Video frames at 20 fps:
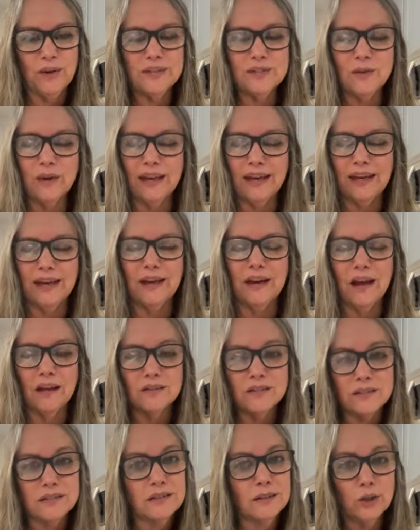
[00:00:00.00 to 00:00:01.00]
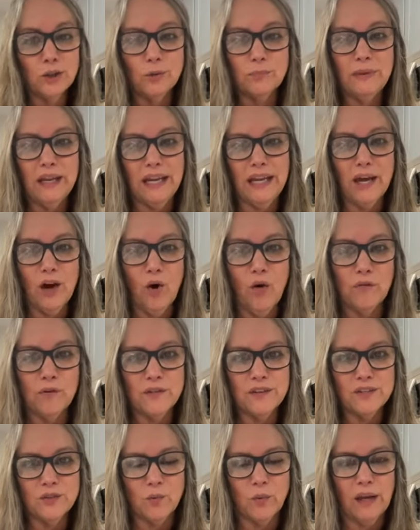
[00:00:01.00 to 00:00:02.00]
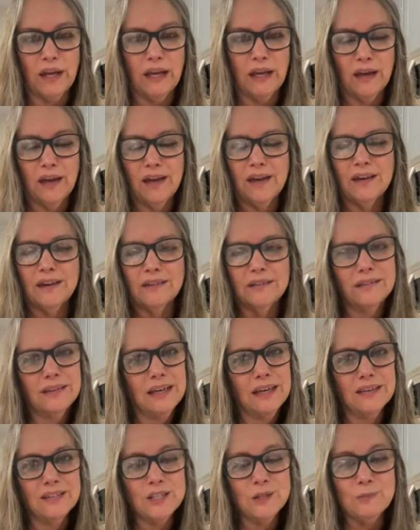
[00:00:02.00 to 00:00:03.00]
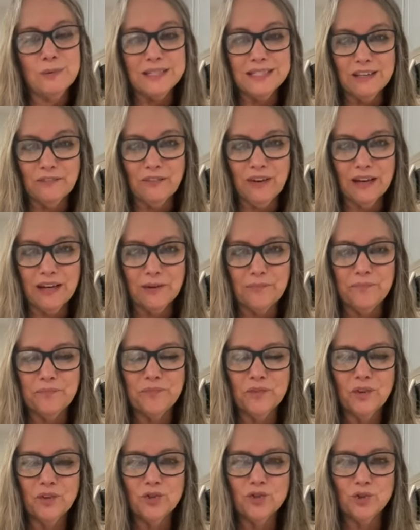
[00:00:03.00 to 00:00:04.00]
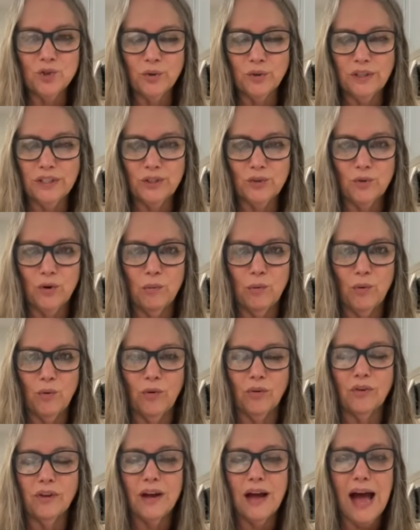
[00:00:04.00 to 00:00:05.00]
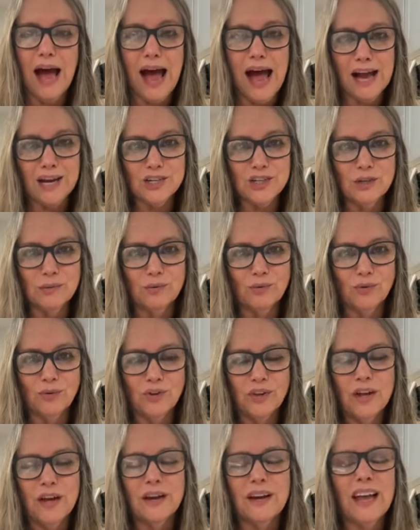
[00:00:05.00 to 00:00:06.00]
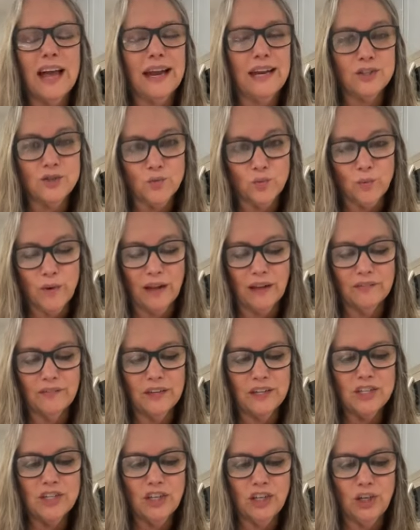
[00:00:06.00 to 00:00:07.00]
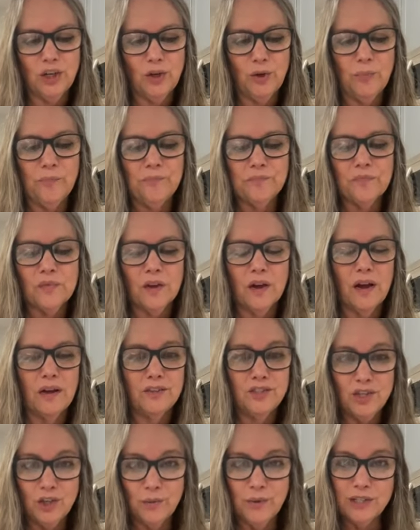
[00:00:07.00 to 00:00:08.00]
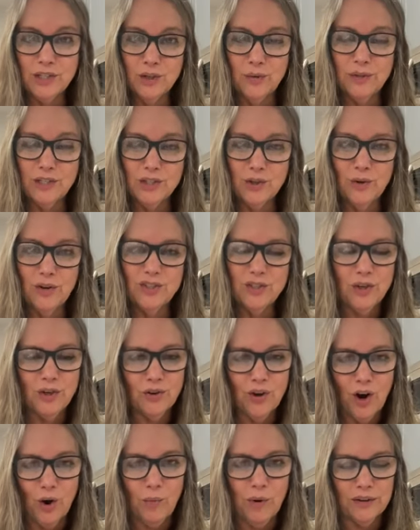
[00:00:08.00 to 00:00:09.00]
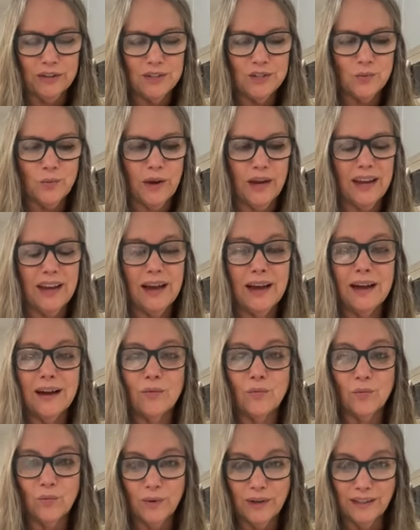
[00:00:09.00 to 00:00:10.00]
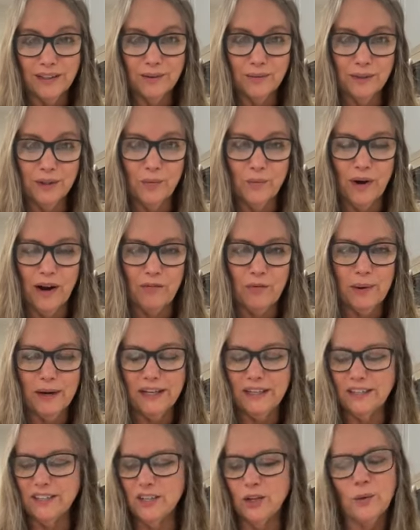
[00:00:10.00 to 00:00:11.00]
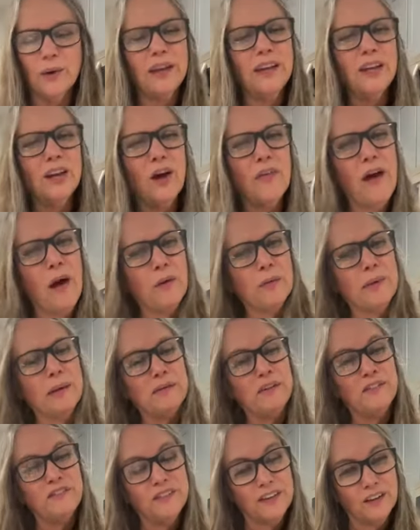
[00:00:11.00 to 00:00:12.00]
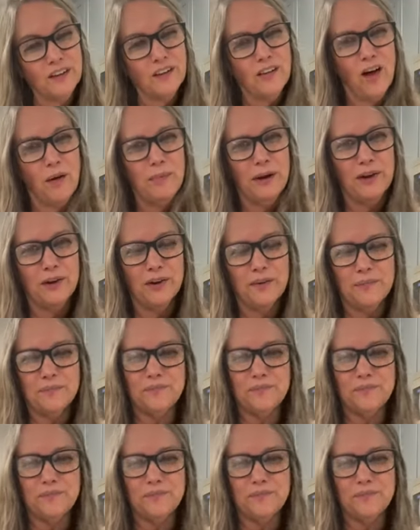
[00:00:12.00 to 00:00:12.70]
So again, a little mini goal for this week that is specific, truly doable, actionable, and it's relevant to you. And do it. Do your homework this week. Really, really want everybody to do it. You know, that would make me feel a lot better.